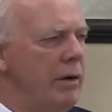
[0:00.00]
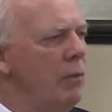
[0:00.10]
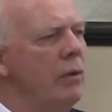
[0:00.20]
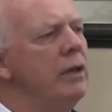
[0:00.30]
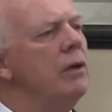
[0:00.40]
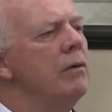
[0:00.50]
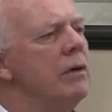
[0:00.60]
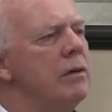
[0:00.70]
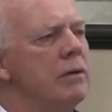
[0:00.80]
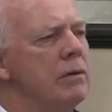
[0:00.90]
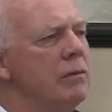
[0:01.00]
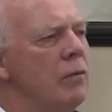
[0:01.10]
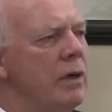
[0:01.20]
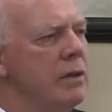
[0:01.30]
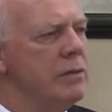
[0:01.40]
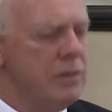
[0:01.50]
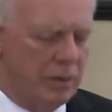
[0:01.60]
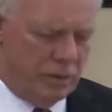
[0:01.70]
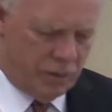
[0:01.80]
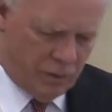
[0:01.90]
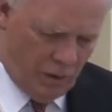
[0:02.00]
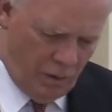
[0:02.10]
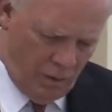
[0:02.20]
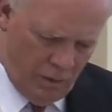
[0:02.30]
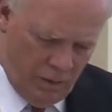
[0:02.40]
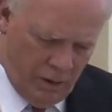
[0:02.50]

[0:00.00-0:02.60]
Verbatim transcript: a window into one's soul.